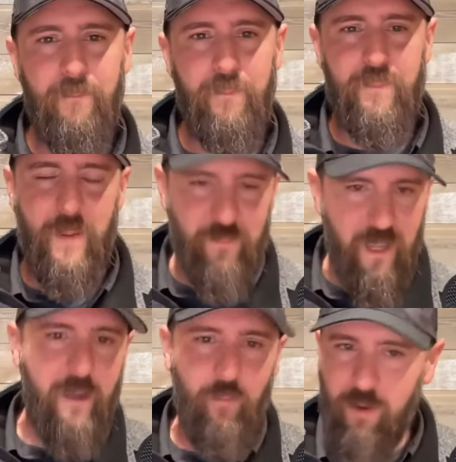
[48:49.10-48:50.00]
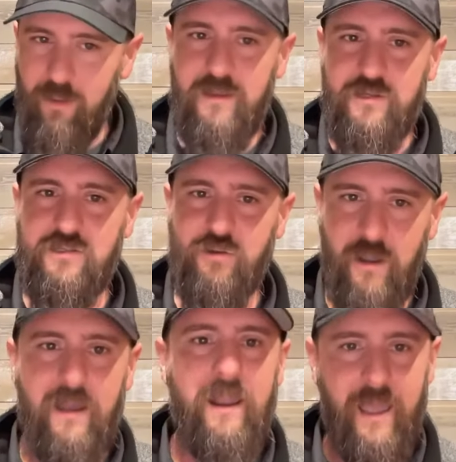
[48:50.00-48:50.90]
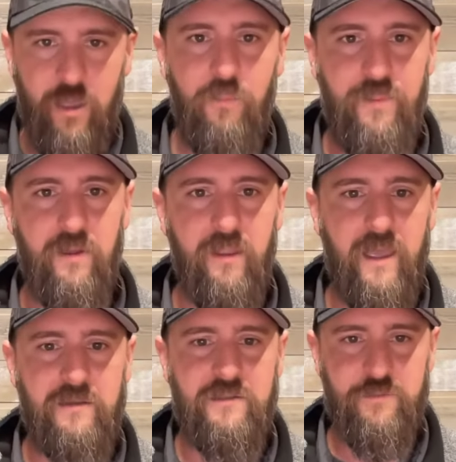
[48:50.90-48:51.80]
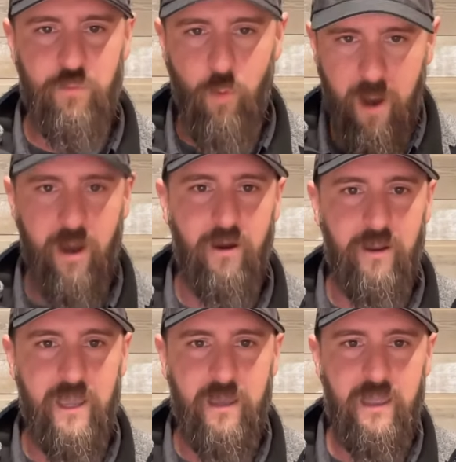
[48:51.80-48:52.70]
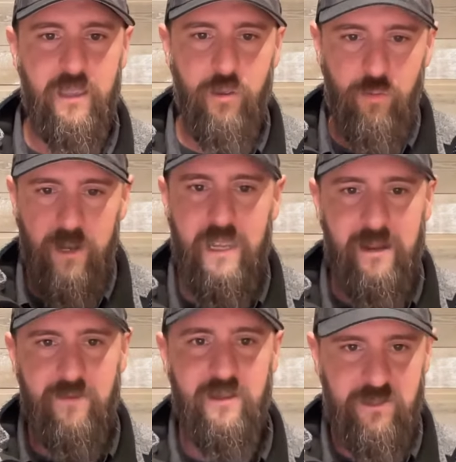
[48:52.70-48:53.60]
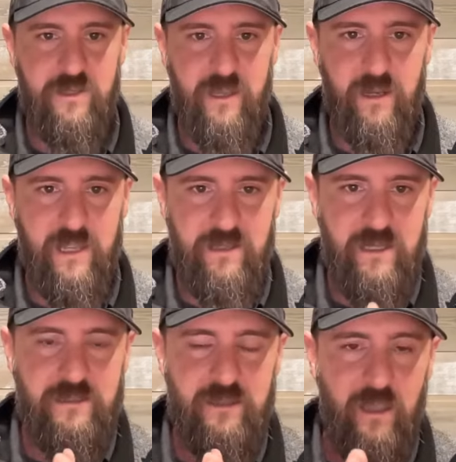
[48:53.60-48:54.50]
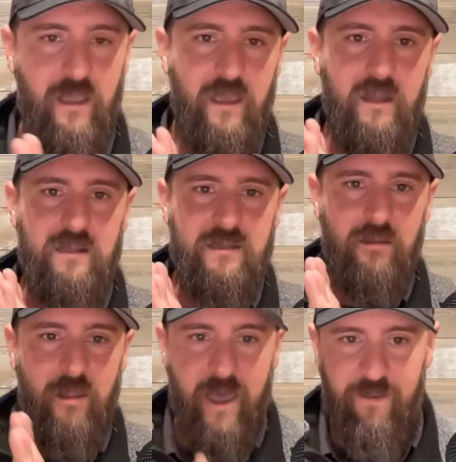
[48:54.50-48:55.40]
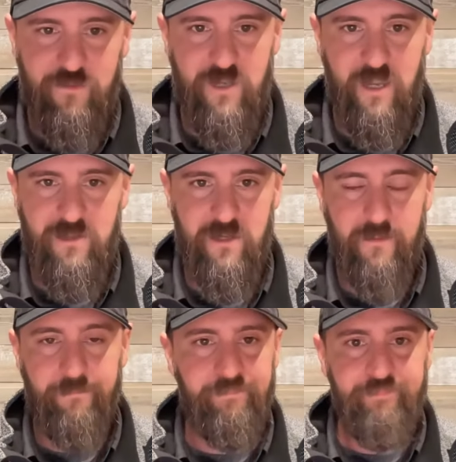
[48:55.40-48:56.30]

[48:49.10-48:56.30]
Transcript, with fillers: I'm I'm really just trying to help you. Like, swear it. You need this shit. It is it is life changing.